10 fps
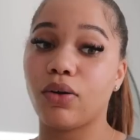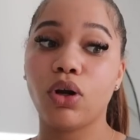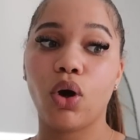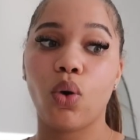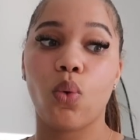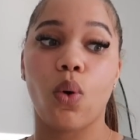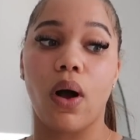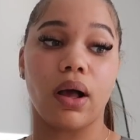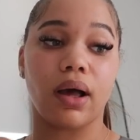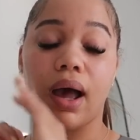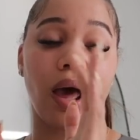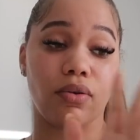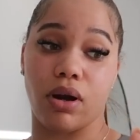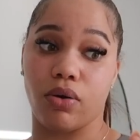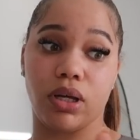don't know i
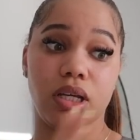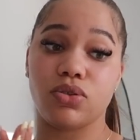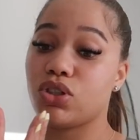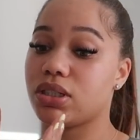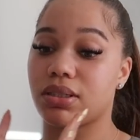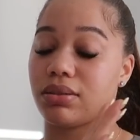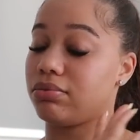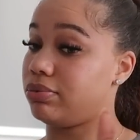don't know he just